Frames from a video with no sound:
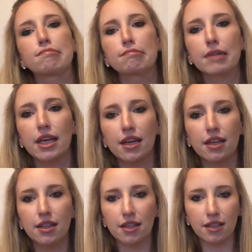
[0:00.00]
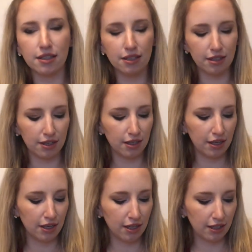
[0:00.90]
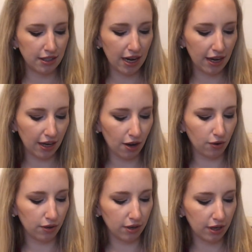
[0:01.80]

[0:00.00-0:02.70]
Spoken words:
I can't get the tag out.